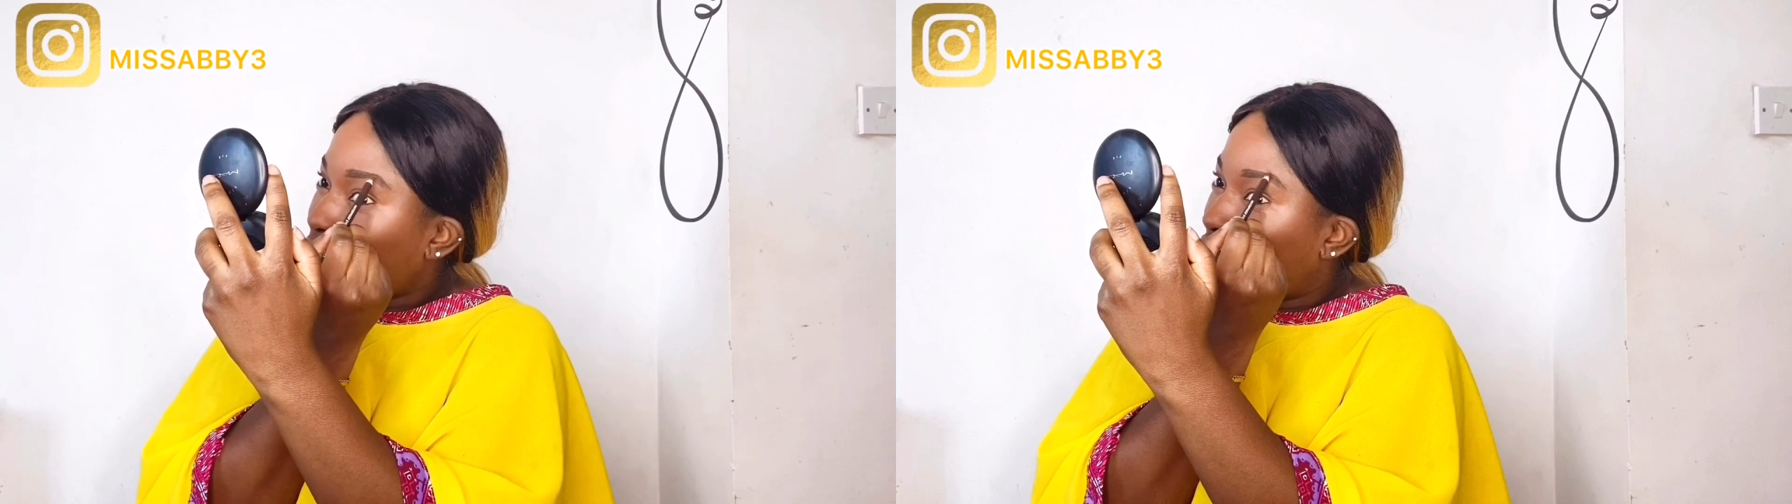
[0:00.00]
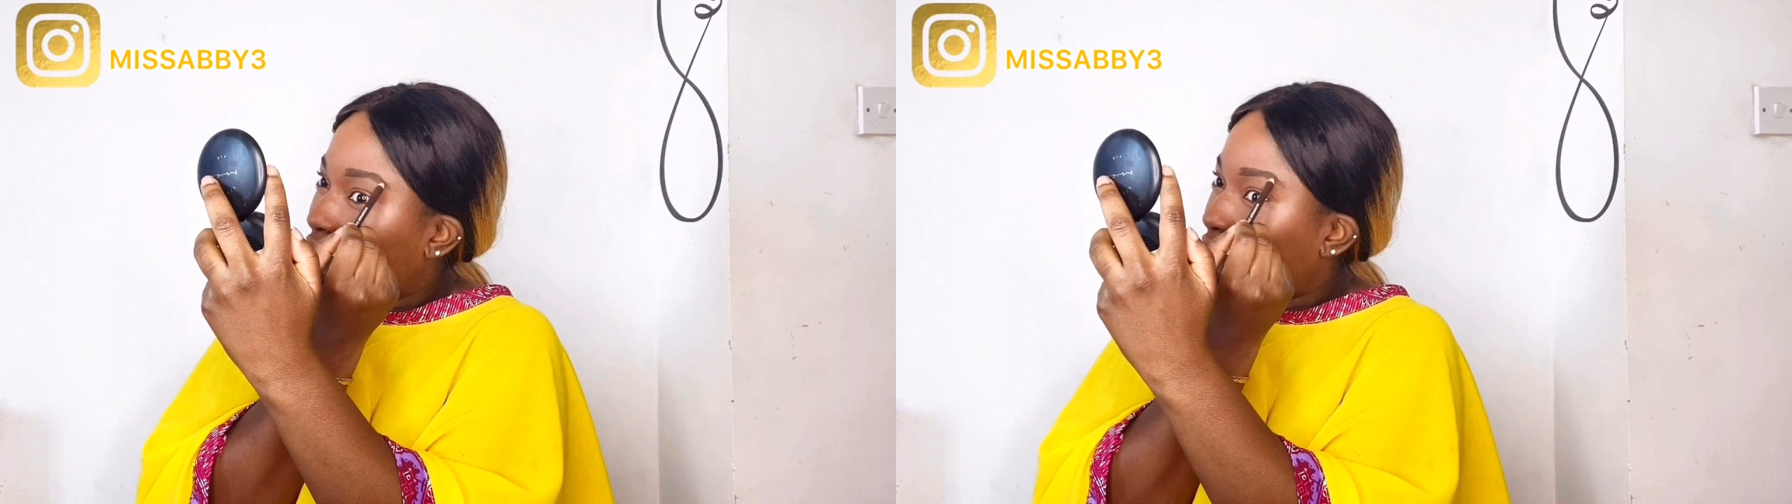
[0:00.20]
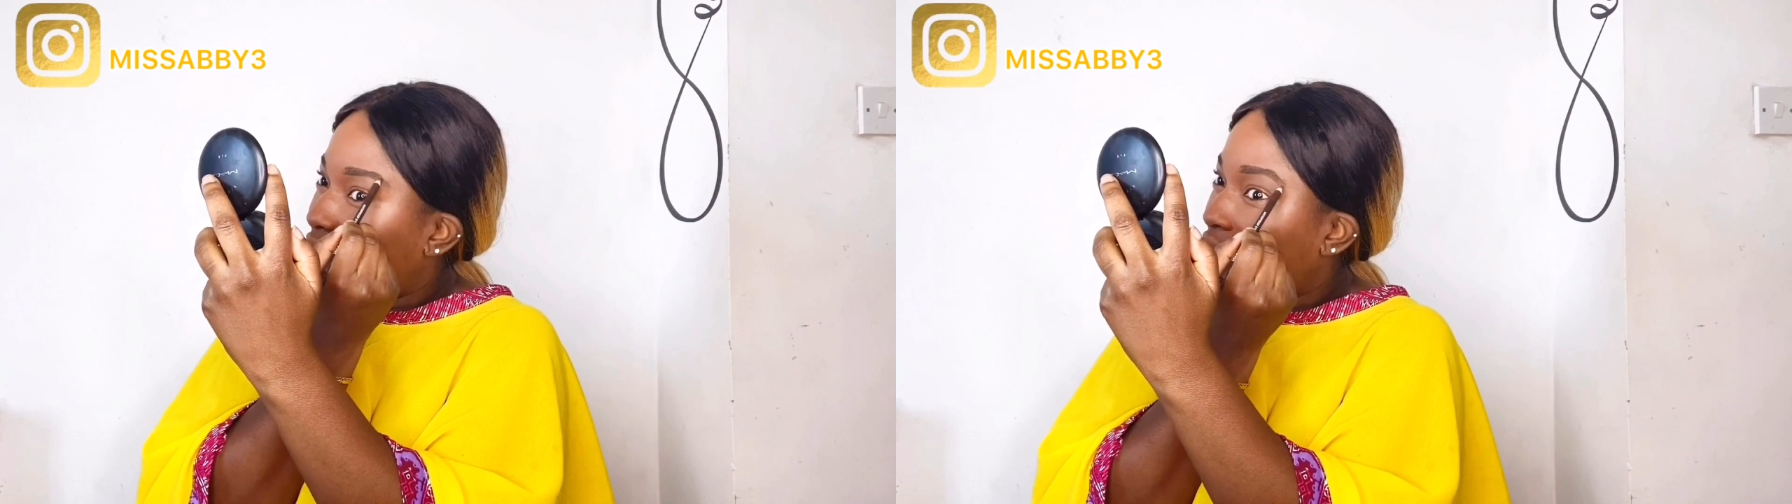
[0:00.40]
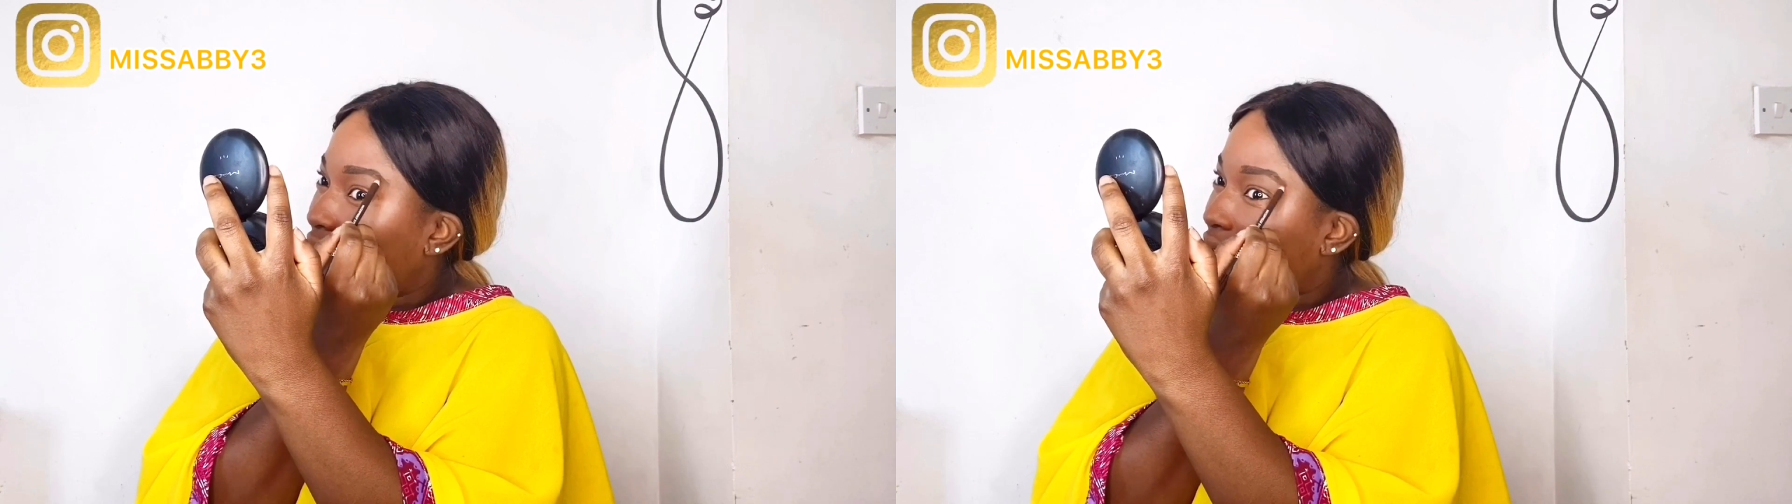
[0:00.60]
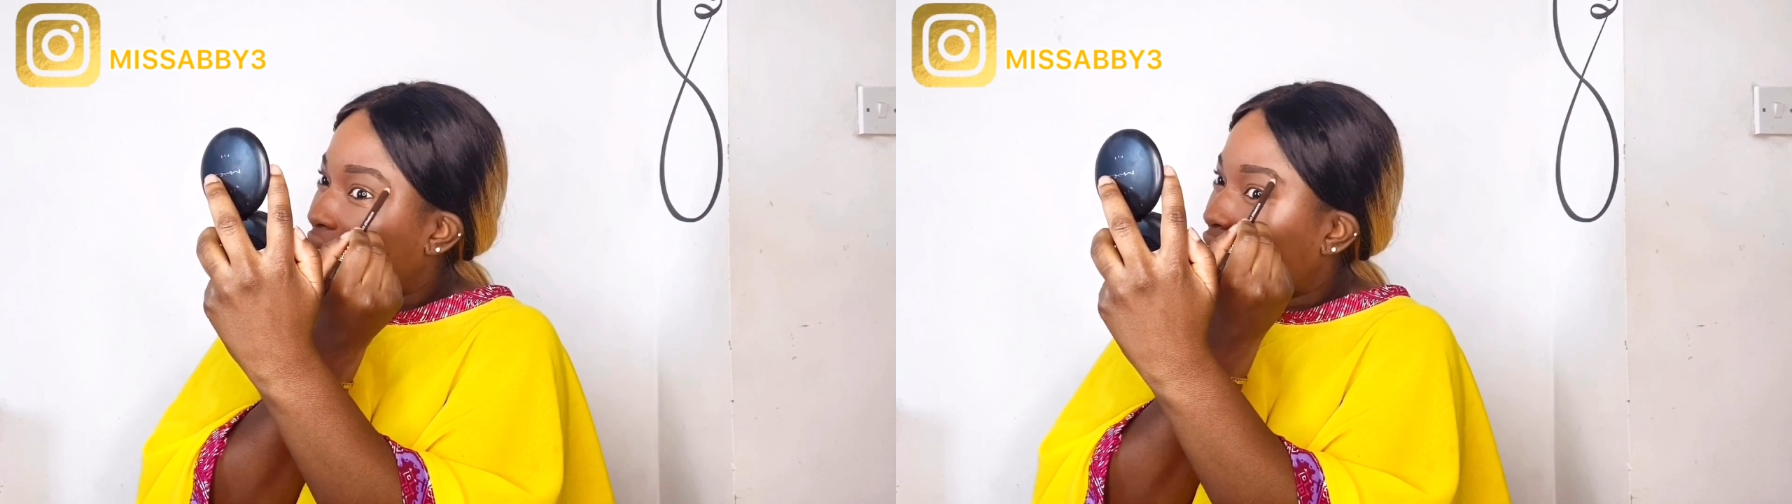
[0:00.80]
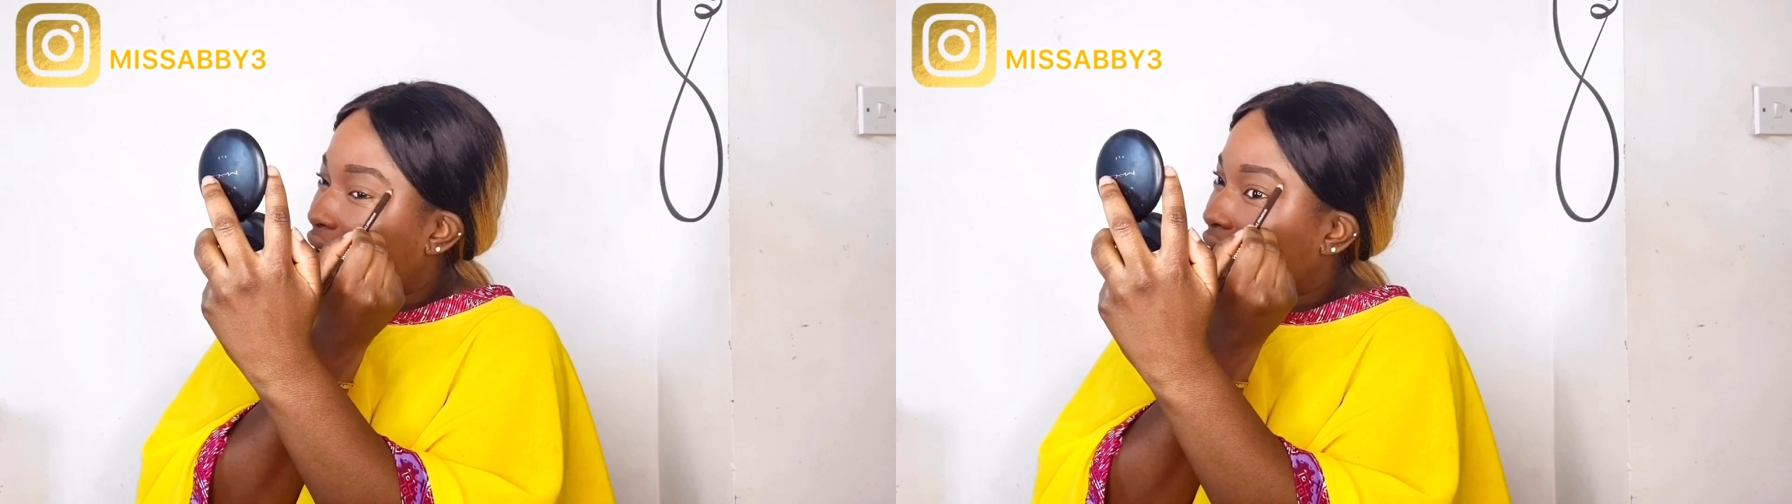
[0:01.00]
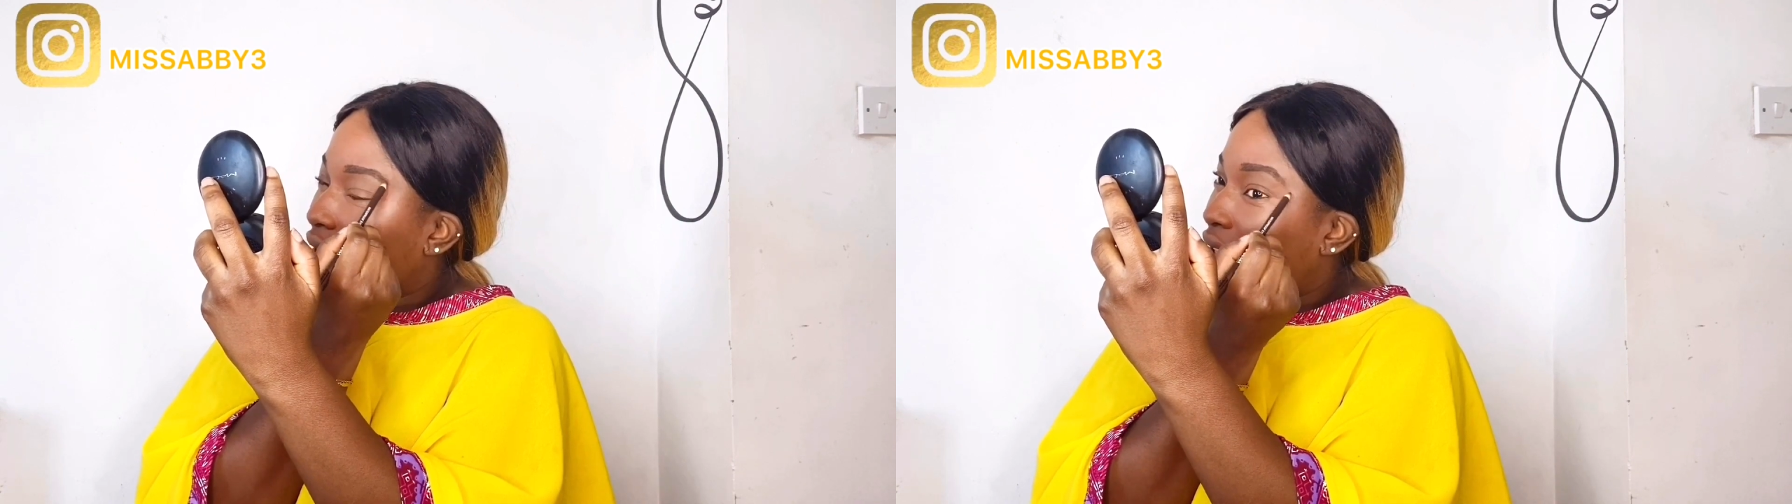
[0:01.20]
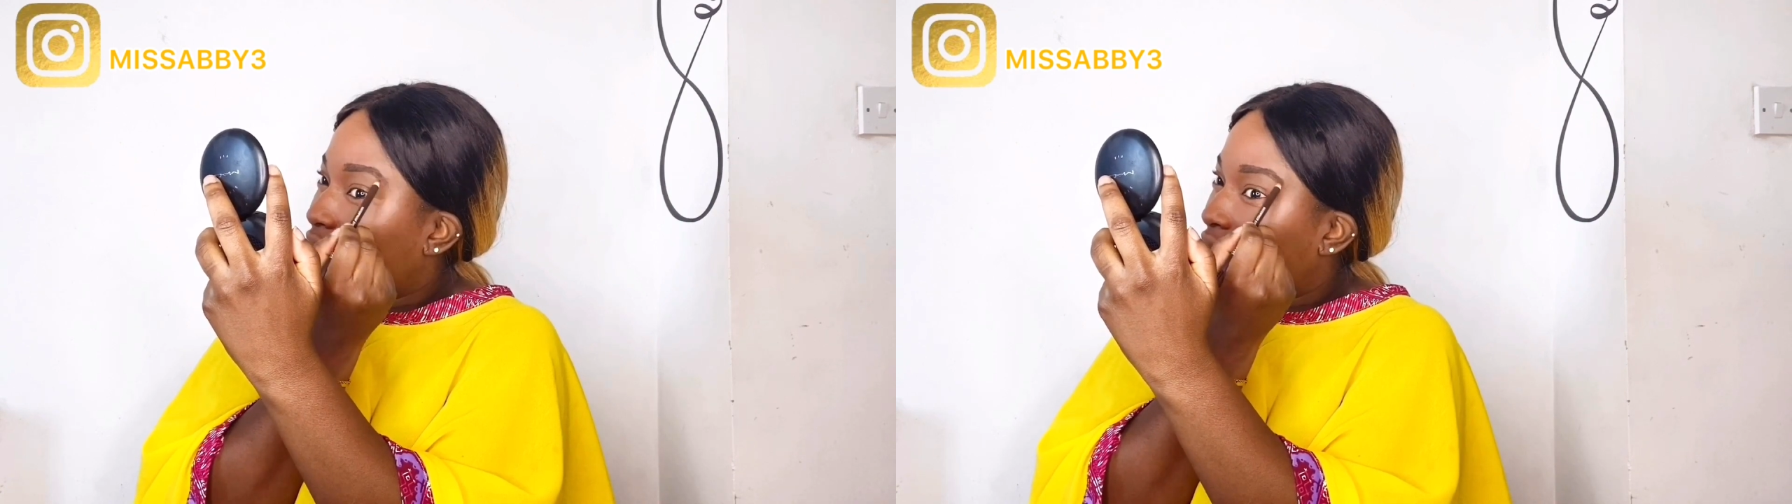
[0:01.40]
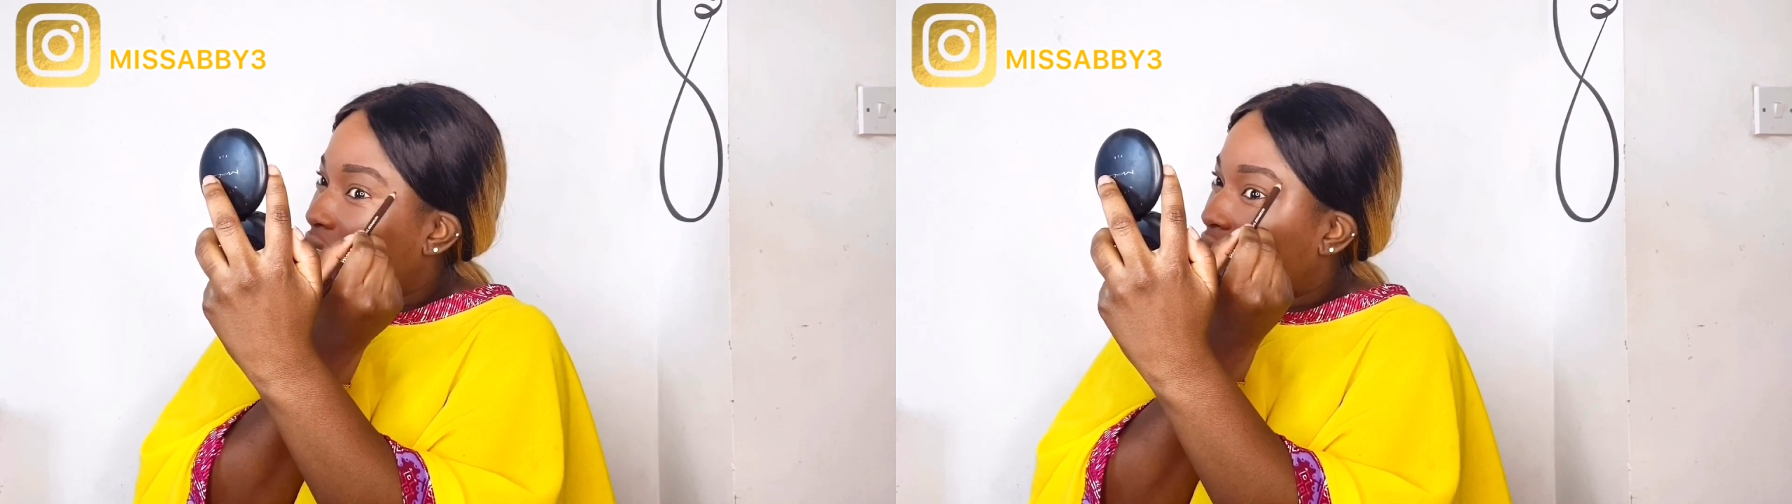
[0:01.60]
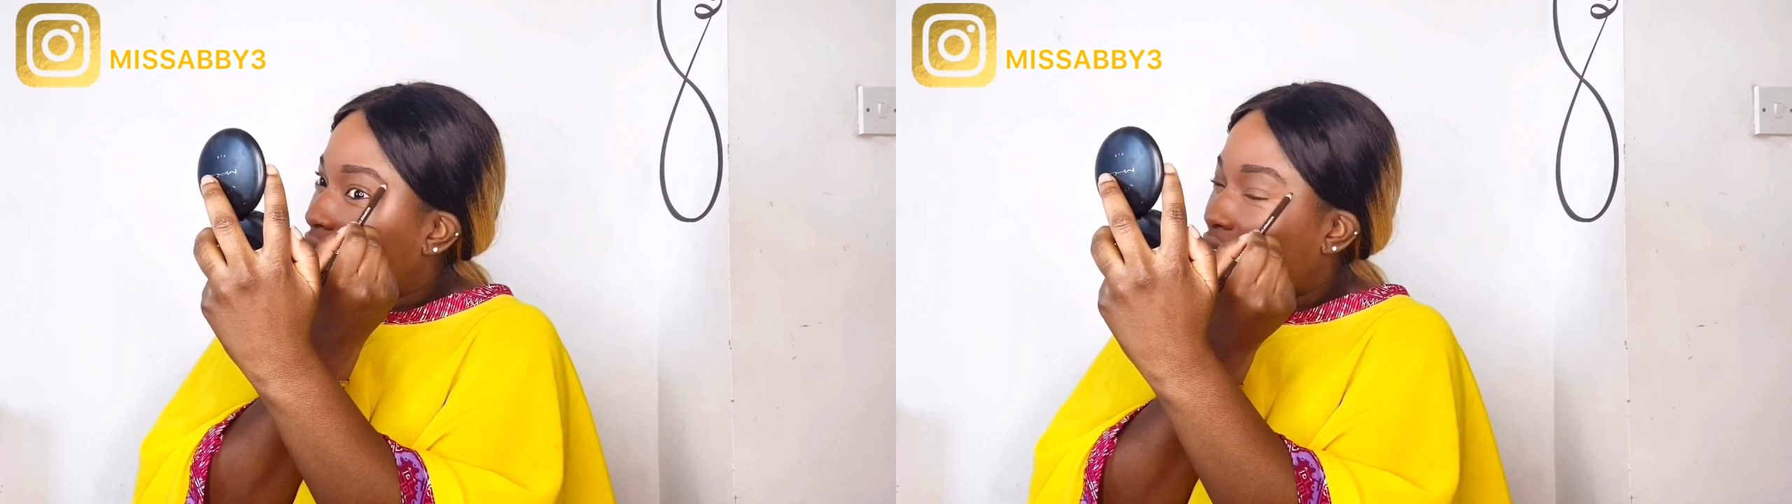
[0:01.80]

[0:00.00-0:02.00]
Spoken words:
What ya see? Now,